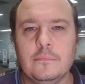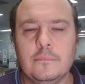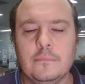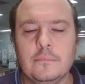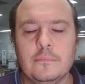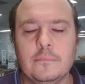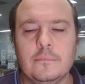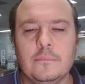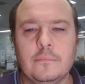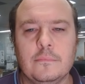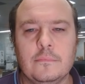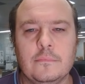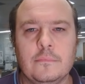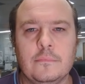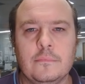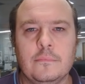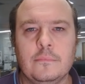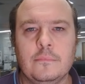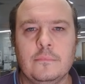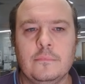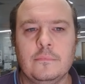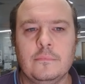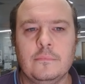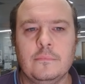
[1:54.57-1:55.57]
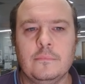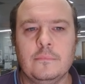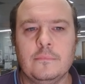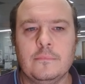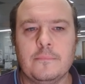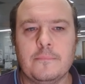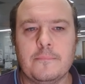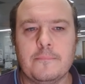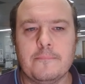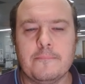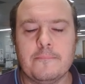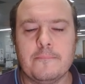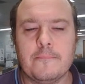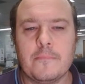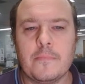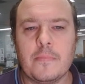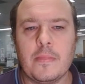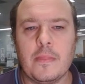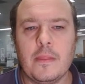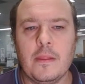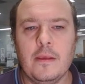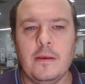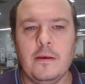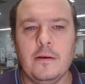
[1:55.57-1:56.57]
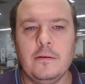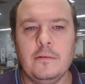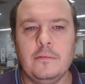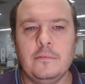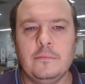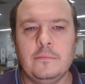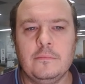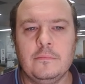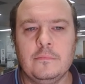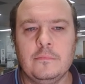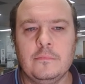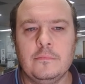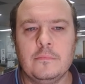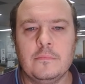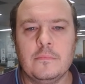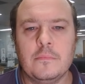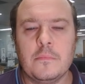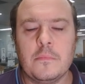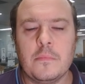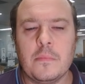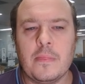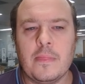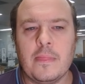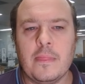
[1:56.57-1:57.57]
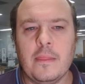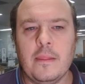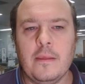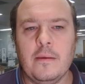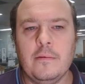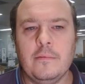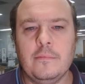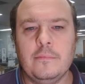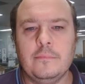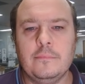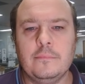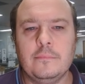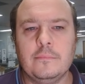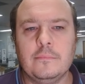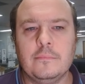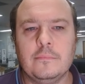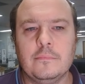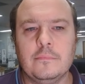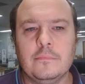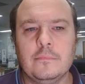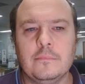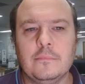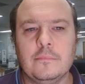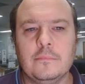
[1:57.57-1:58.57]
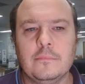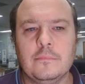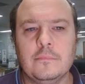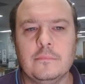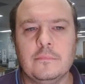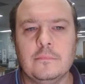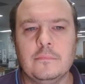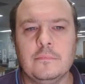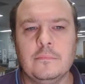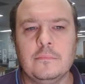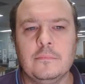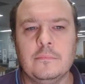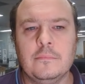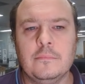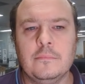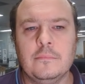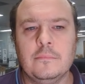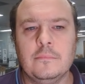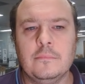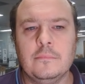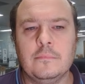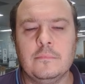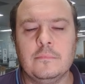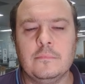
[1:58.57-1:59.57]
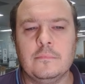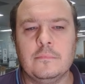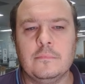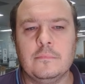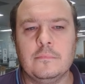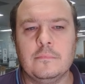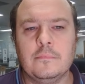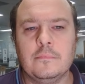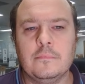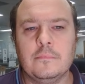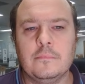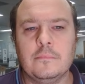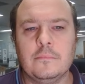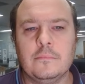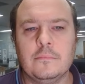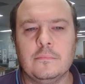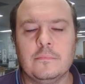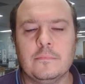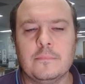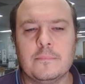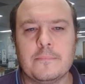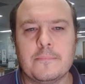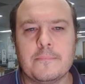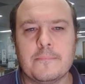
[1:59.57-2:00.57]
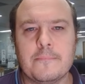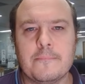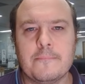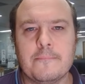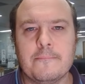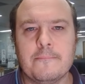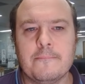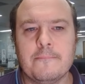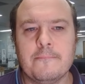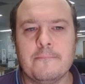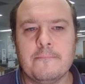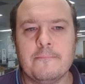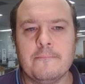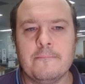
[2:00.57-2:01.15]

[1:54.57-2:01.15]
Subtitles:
The person shown says nothing.